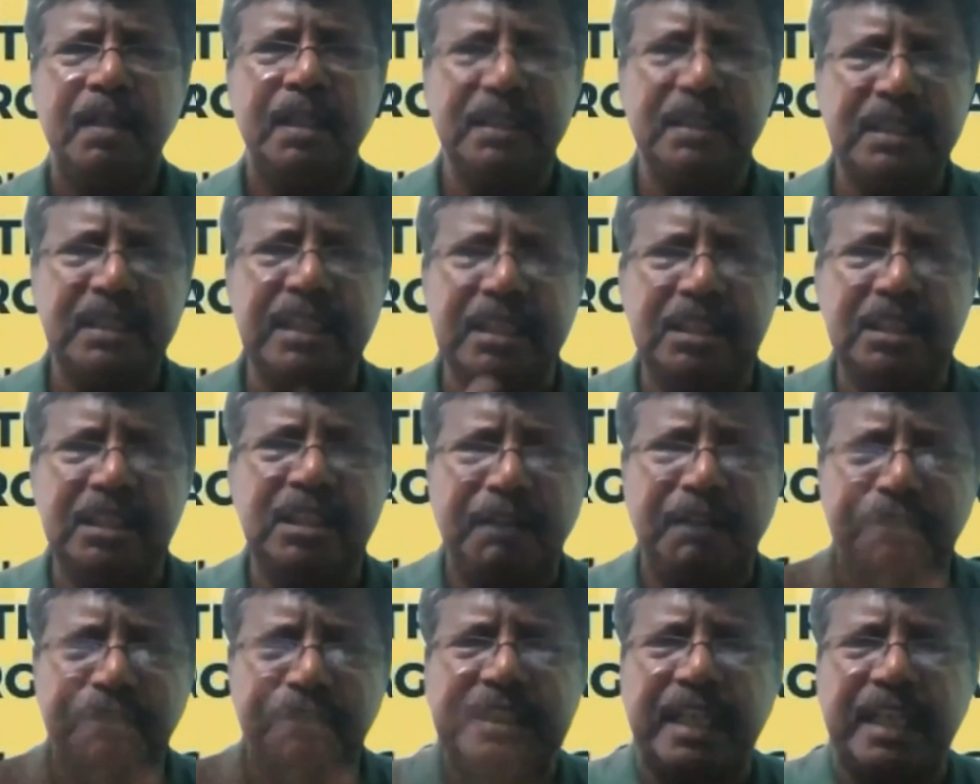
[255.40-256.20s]
This
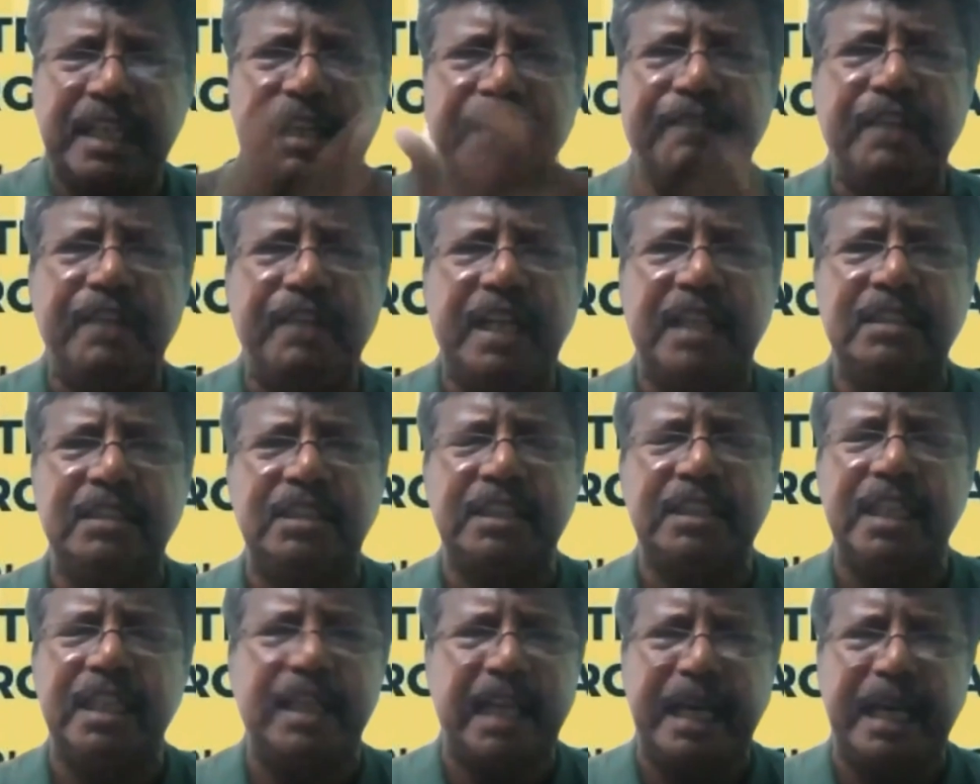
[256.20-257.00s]
itself is an
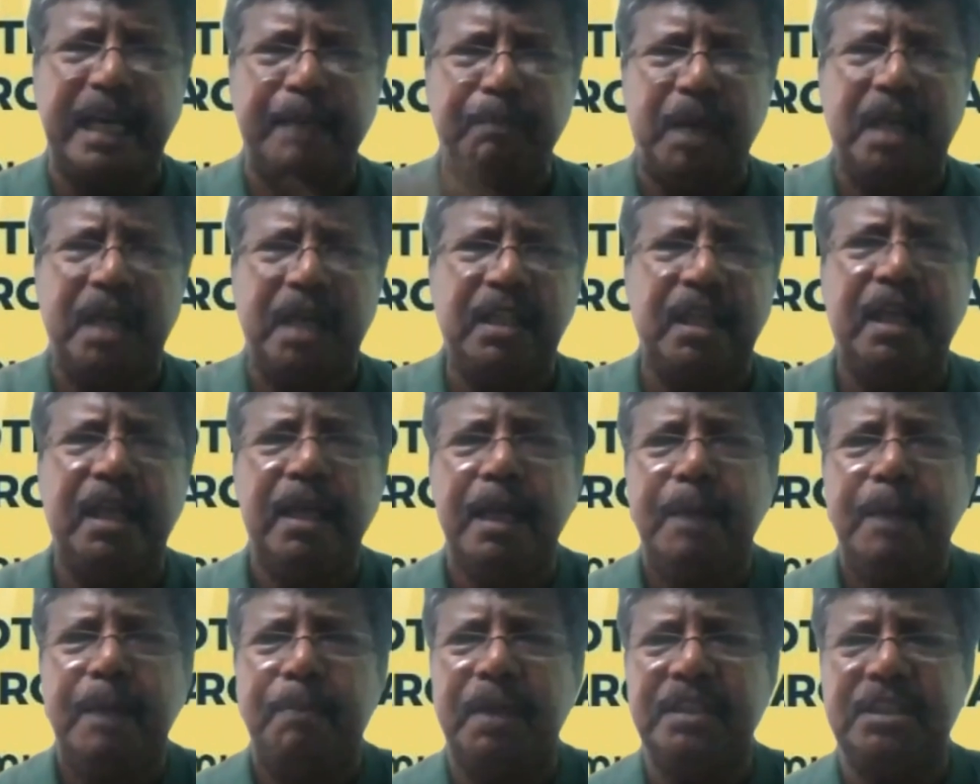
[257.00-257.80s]
evidence that I am not
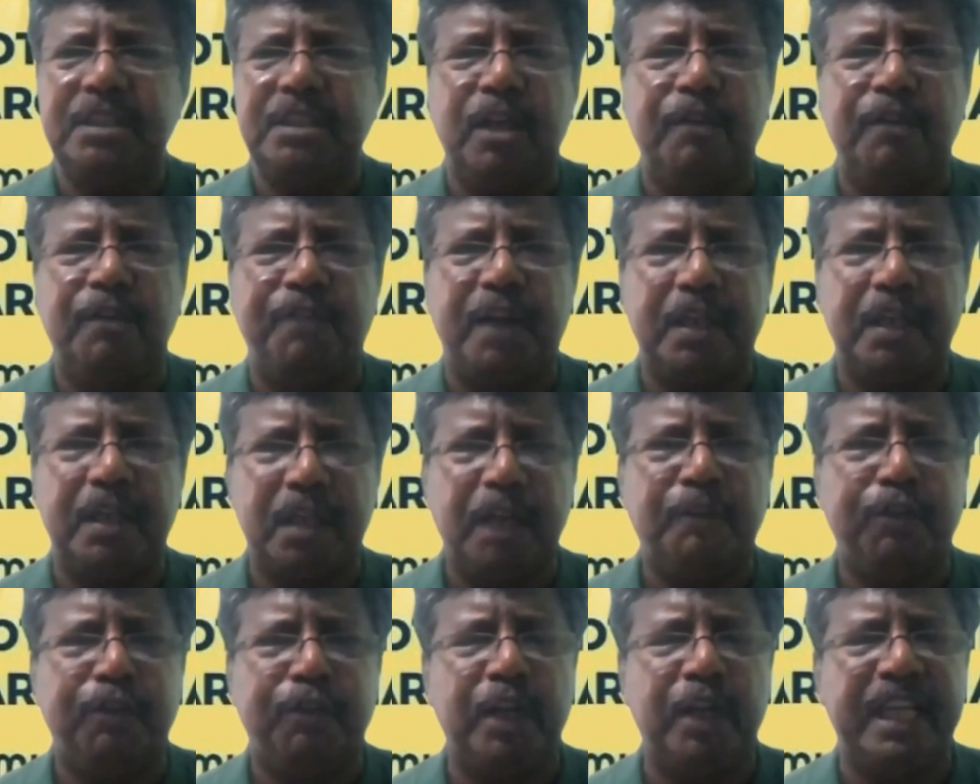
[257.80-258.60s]
a person of
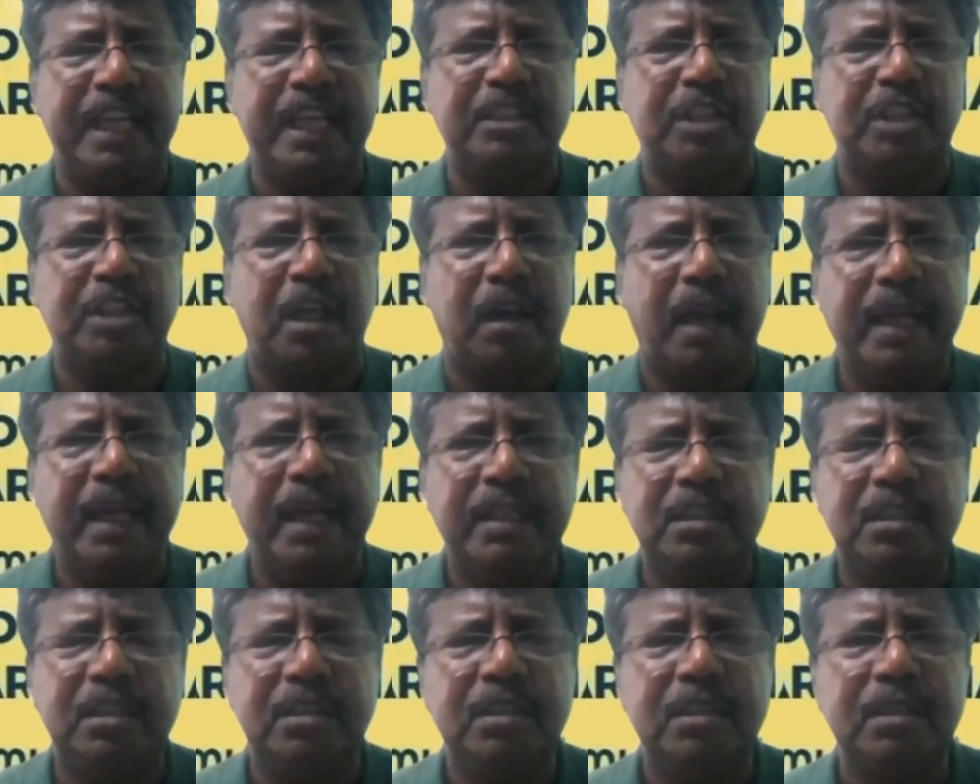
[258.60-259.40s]
forgetful nature,
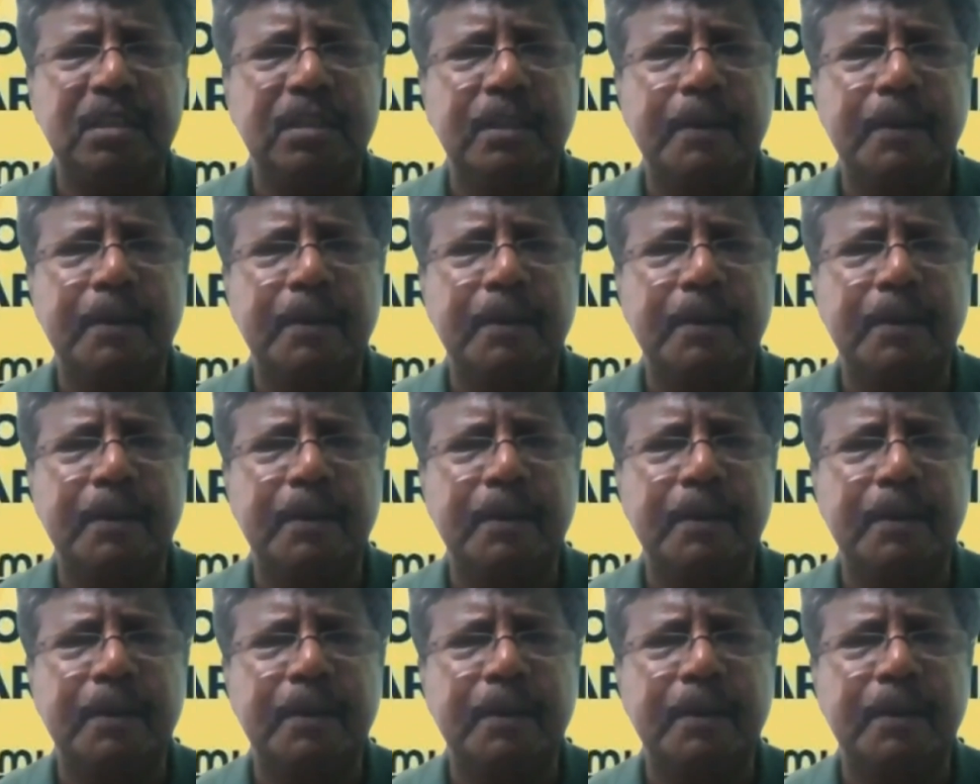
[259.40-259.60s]
right?